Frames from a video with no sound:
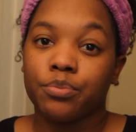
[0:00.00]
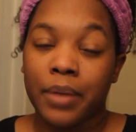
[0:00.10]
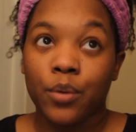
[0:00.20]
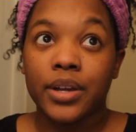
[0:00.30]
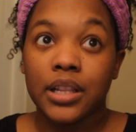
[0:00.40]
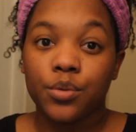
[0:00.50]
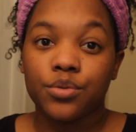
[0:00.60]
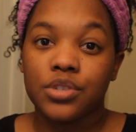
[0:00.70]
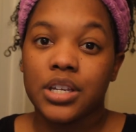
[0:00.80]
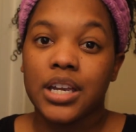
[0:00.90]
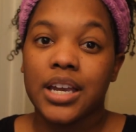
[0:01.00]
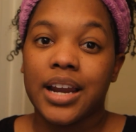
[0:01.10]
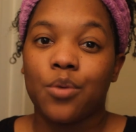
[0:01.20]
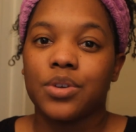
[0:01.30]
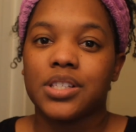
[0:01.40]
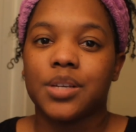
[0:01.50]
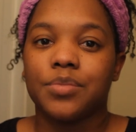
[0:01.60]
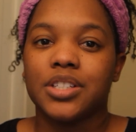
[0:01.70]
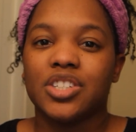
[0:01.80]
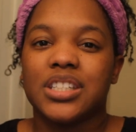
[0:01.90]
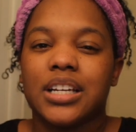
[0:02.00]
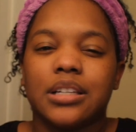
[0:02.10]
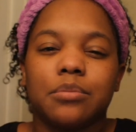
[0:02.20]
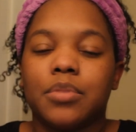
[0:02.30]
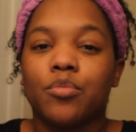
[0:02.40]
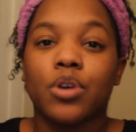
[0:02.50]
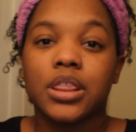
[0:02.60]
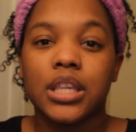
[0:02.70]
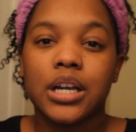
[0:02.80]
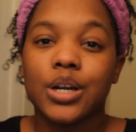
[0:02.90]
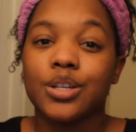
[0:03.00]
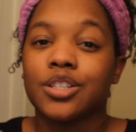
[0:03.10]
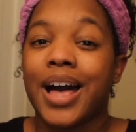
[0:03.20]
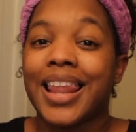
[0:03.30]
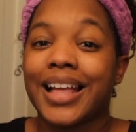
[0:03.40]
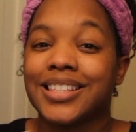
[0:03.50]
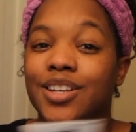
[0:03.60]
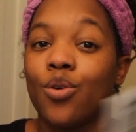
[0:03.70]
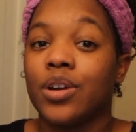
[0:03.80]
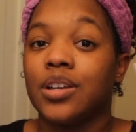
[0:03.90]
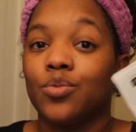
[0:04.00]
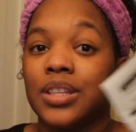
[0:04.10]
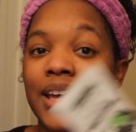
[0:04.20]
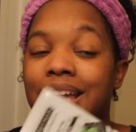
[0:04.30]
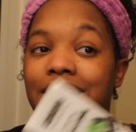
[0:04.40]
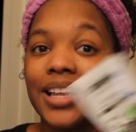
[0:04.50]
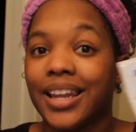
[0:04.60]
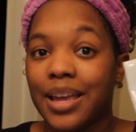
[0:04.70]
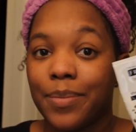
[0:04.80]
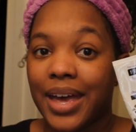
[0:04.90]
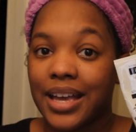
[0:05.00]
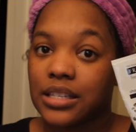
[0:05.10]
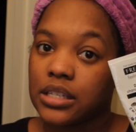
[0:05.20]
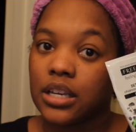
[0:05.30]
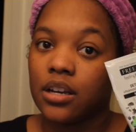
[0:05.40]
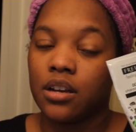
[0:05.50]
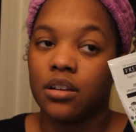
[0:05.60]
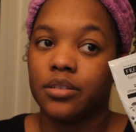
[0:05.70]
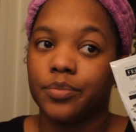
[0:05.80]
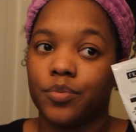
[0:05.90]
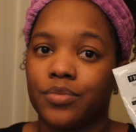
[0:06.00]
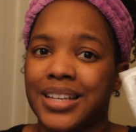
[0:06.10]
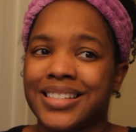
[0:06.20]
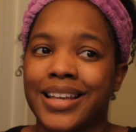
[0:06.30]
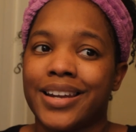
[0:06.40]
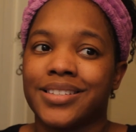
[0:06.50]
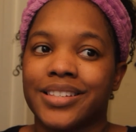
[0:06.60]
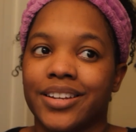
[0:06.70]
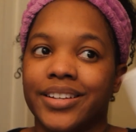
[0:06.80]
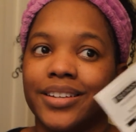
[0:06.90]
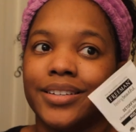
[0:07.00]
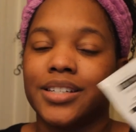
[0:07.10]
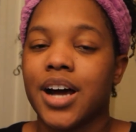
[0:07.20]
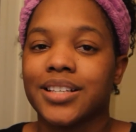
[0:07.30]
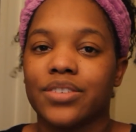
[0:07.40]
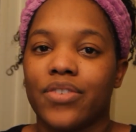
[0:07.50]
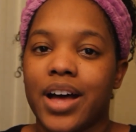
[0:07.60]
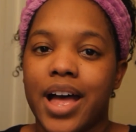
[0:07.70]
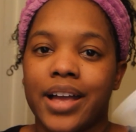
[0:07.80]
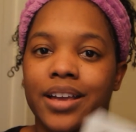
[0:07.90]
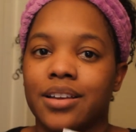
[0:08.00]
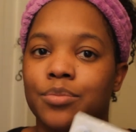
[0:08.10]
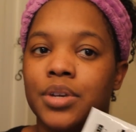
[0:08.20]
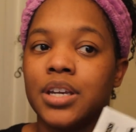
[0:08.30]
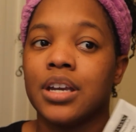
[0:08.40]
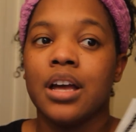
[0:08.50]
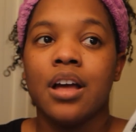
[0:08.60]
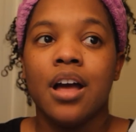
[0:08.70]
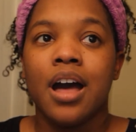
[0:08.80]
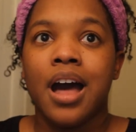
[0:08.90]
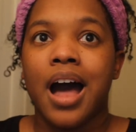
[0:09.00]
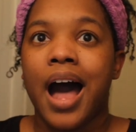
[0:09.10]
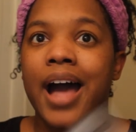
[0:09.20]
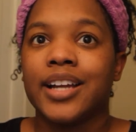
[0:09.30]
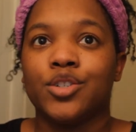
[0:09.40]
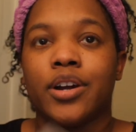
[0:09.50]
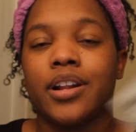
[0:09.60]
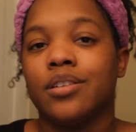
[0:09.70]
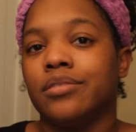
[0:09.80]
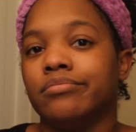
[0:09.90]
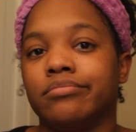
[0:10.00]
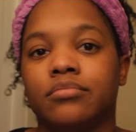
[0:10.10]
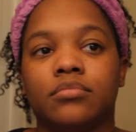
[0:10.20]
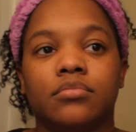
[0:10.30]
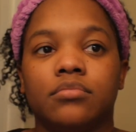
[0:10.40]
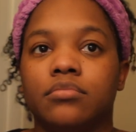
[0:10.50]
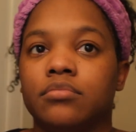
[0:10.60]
my weekly routine, I want something just a little bit more thicker, so I like to go in with a clay mask. It's not necessarily detoxifying, it could be hydrating,